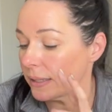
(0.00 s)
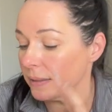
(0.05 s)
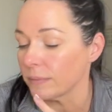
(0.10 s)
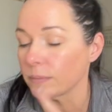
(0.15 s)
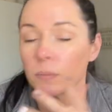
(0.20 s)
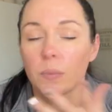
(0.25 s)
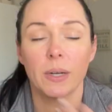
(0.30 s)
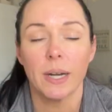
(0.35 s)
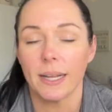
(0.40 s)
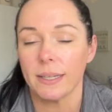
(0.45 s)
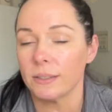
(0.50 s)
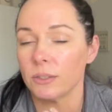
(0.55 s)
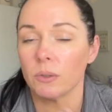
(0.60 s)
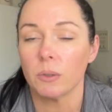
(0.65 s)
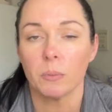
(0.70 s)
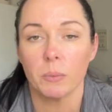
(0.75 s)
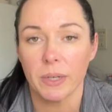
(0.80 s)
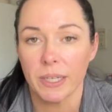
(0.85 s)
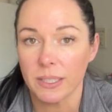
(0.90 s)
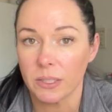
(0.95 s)
when I do
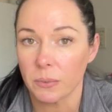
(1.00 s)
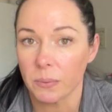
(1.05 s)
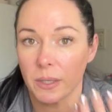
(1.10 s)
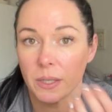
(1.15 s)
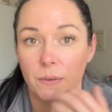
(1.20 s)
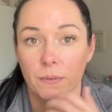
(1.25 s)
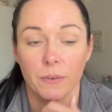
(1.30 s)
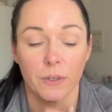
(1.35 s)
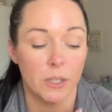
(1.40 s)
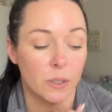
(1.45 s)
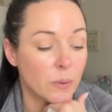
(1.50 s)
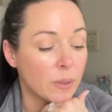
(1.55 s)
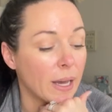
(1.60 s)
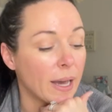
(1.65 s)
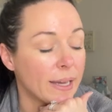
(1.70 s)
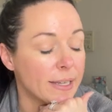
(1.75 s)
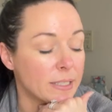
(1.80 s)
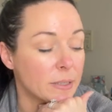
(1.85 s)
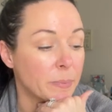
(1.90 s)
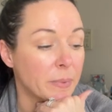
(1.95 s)
them week to week for you
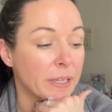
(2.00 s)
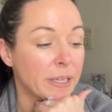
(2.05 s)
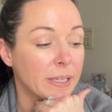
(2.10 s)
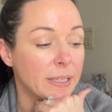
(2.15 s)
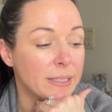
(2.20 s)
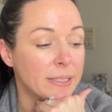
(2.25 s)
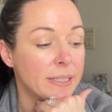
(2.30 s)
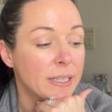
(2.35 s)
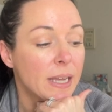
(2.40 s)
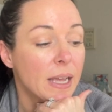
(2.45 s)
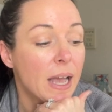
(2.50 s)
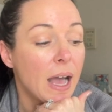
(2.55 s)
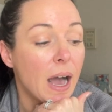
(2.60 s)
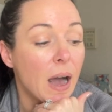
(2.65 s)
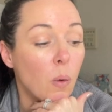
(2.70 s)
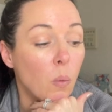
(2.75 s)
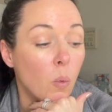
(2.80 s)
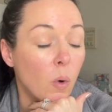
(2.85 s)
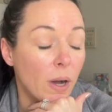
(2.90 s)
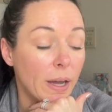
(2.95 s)
guys because
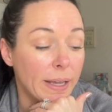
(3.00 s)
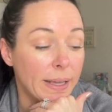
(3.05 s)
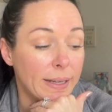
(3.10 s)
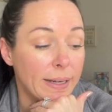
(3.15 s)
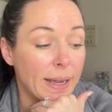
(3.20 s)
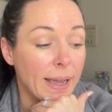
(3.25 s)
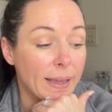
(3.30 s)
one,